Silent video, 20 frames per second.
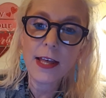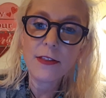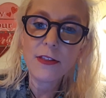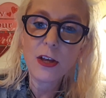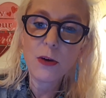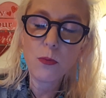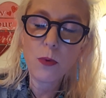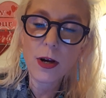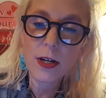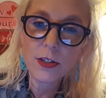
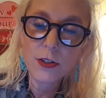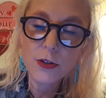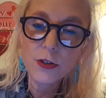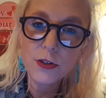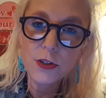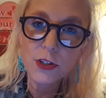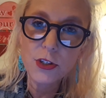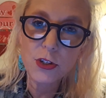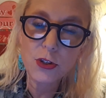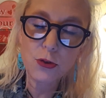They want to
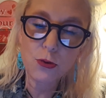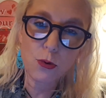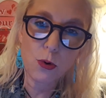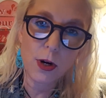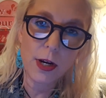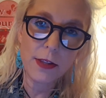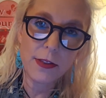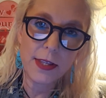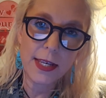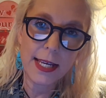
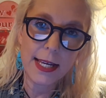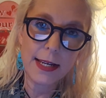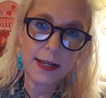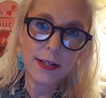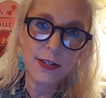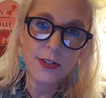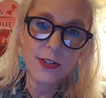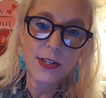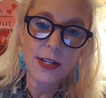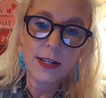destroy the
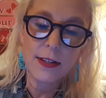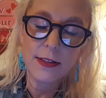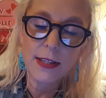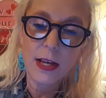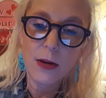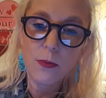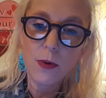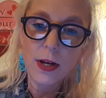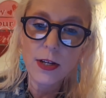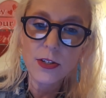innocent.
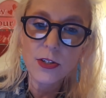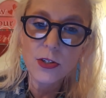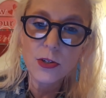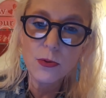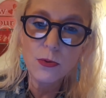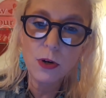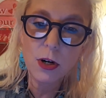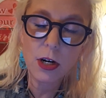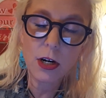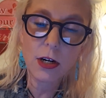They want
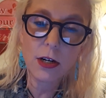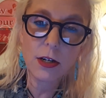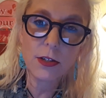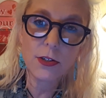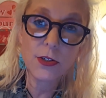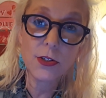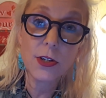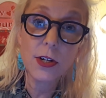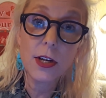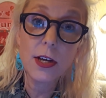to
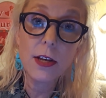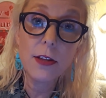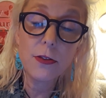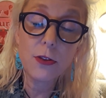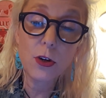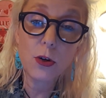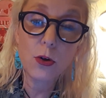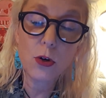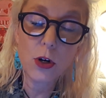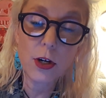hurt
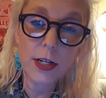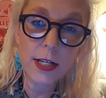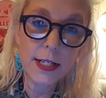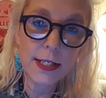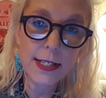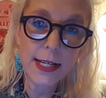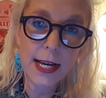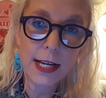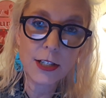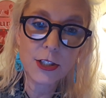the good
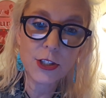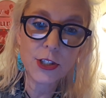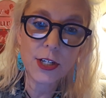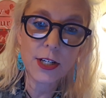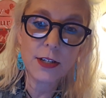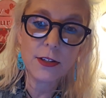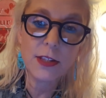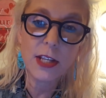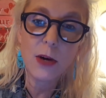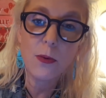
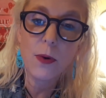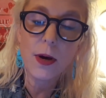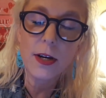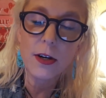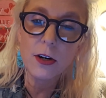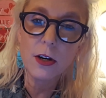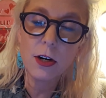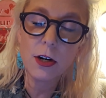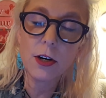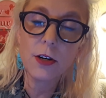intention. They want
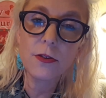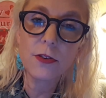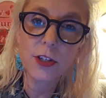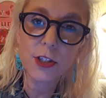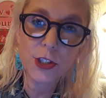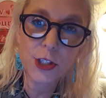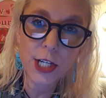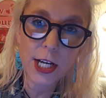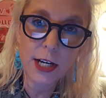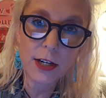to hurt the
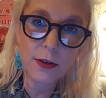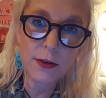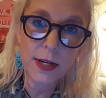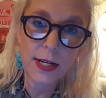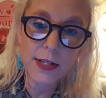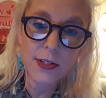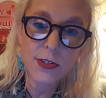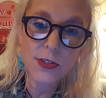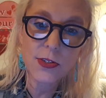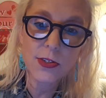
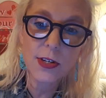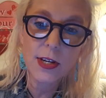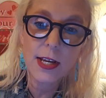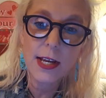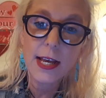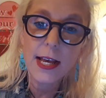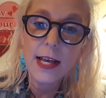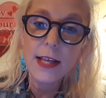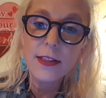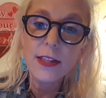generous.
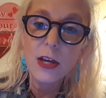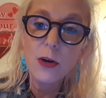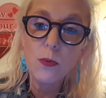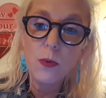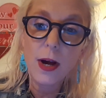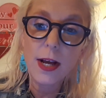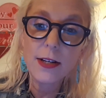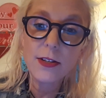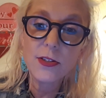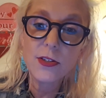They
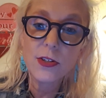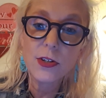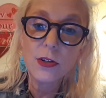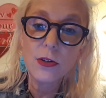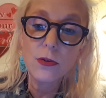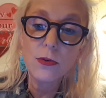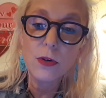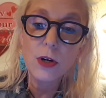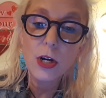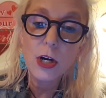want
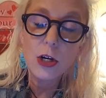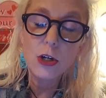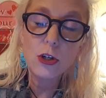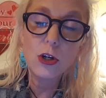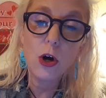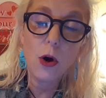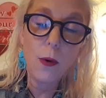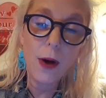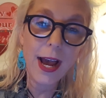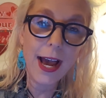to
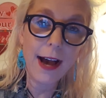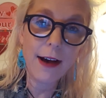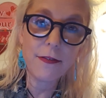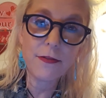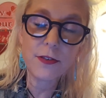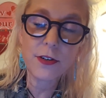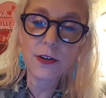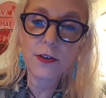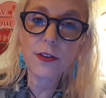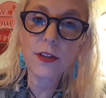go
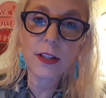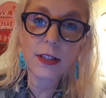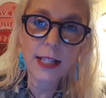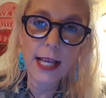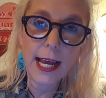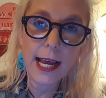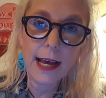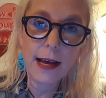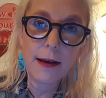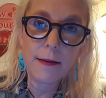after the
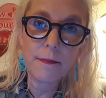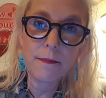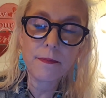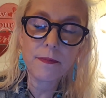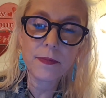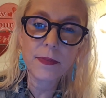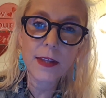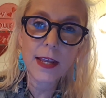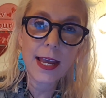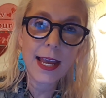
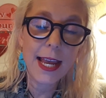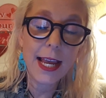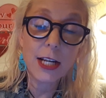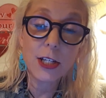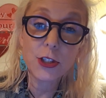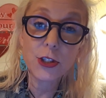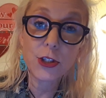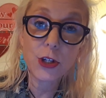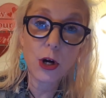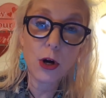lamb
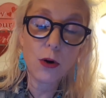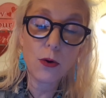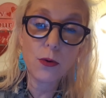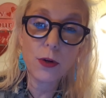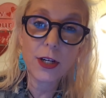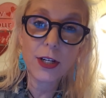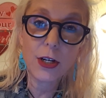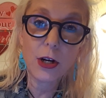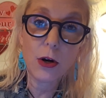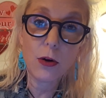and show,
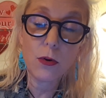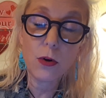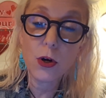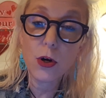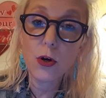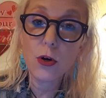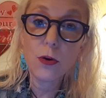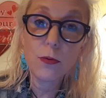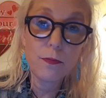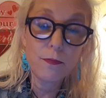you know,
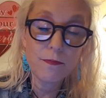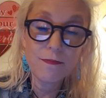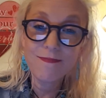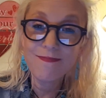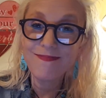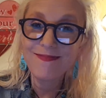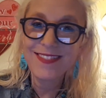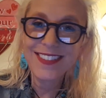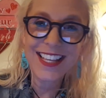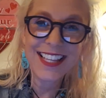
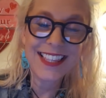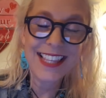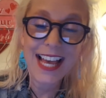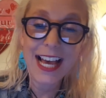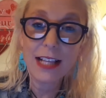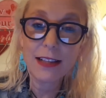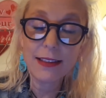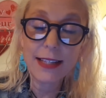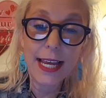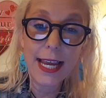that
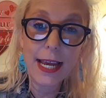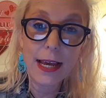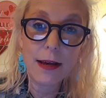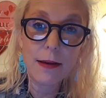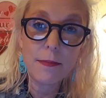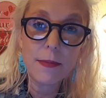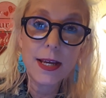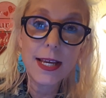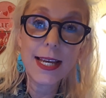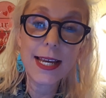that
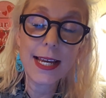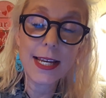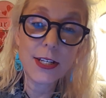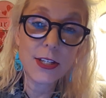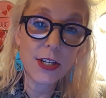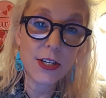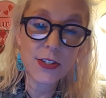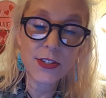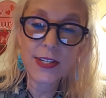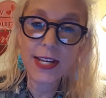lamb
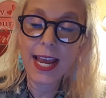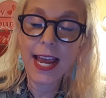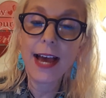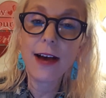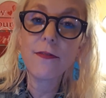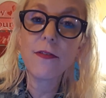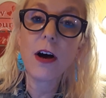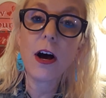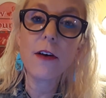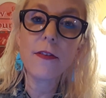doesn't
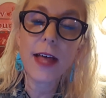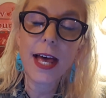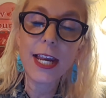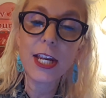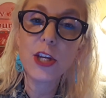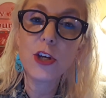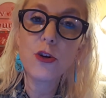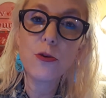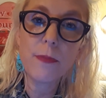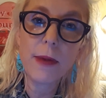have all that
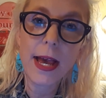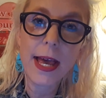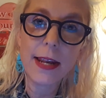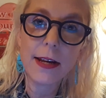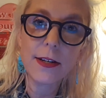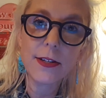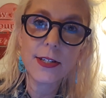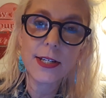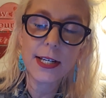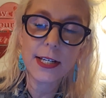
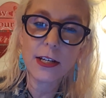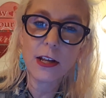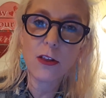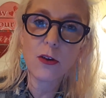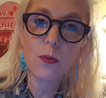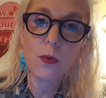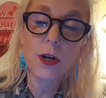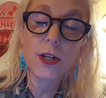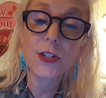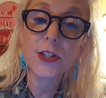humanity. In
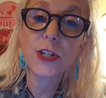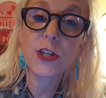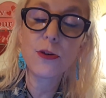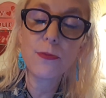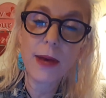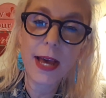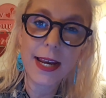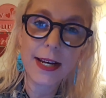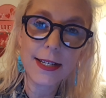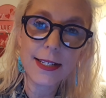other words,
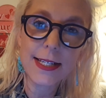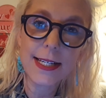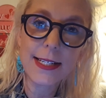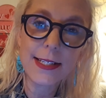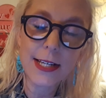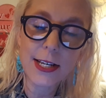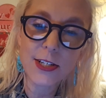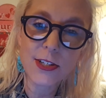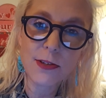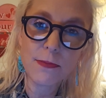humanity
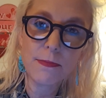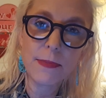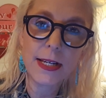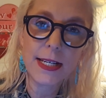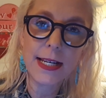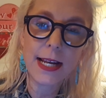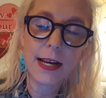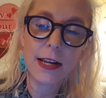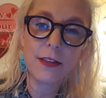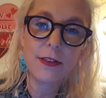doesn't
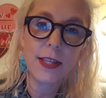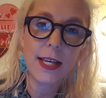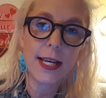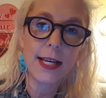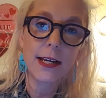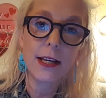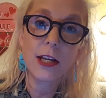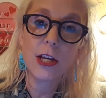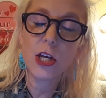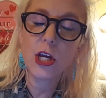mean
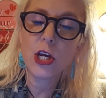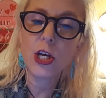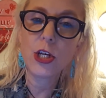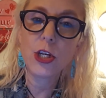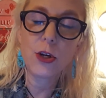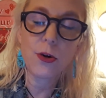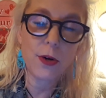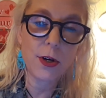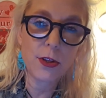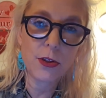anything.
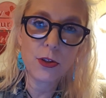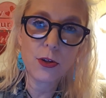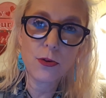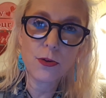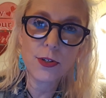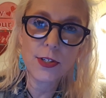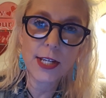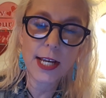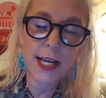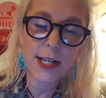Your
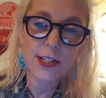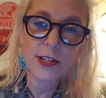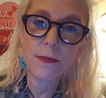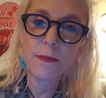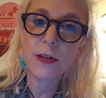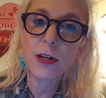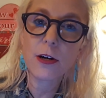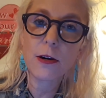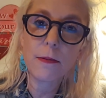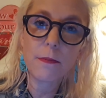
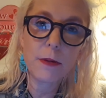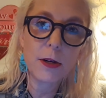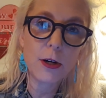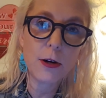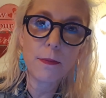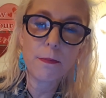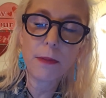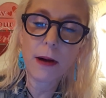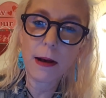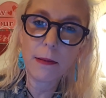enthusiasm, your
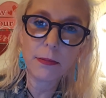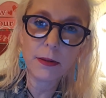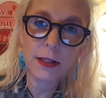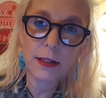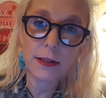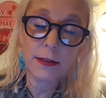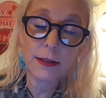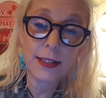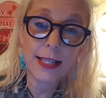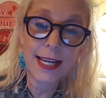your
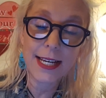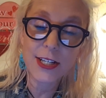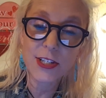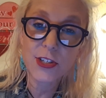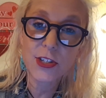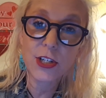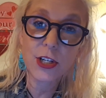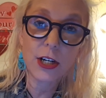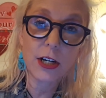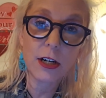
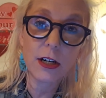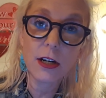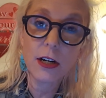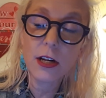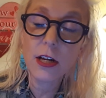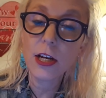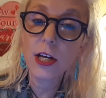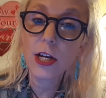bubbleness, your